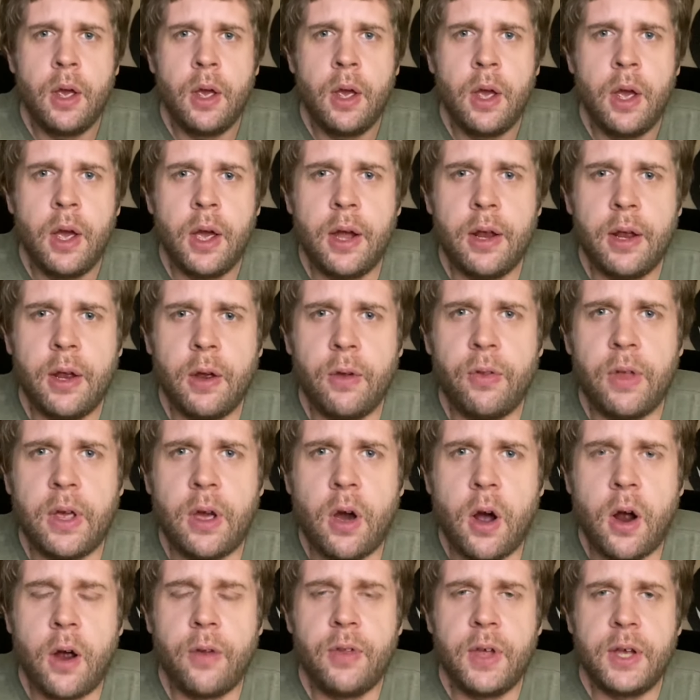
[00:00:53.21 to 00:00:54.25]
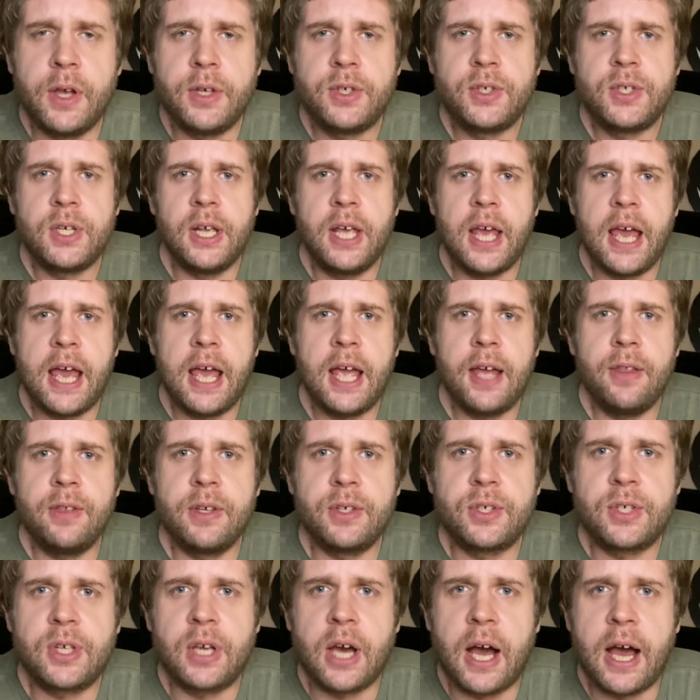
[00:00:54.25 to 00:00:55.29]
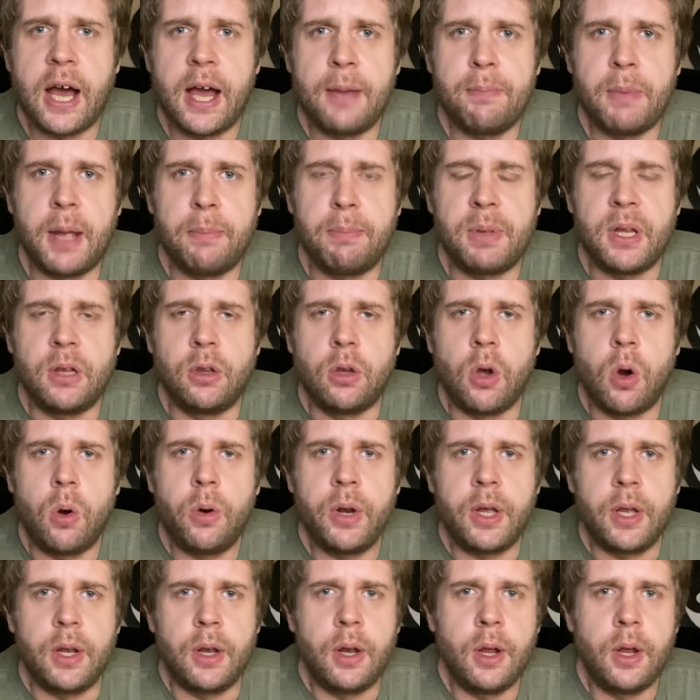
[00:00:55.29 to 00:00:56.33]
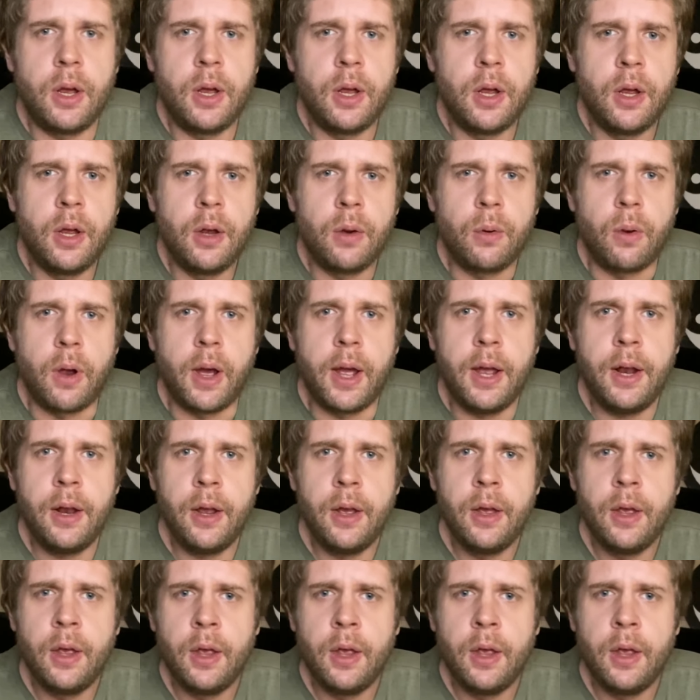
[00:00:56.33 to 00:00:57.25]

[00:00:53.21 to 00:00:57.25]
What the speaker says: And here they are, they see, hey, this guy might be loaded, right?